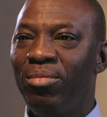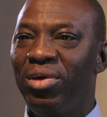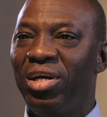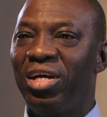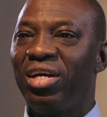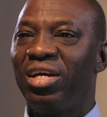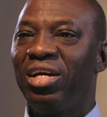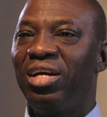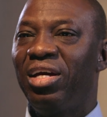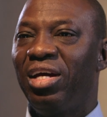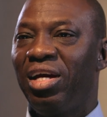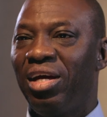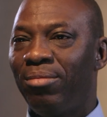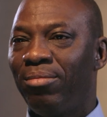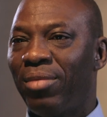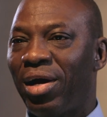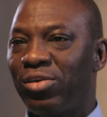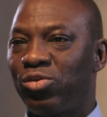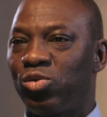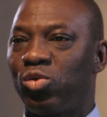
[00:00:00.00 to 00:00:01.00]
me in
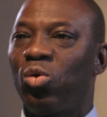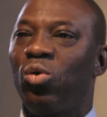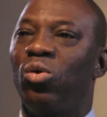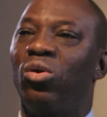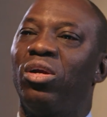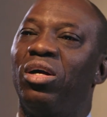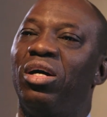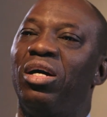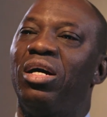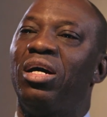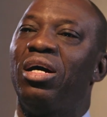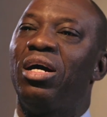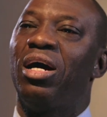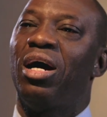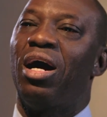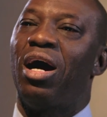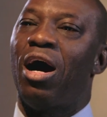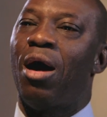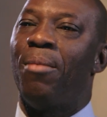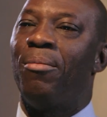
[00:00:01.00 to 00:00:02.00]
my soul. Our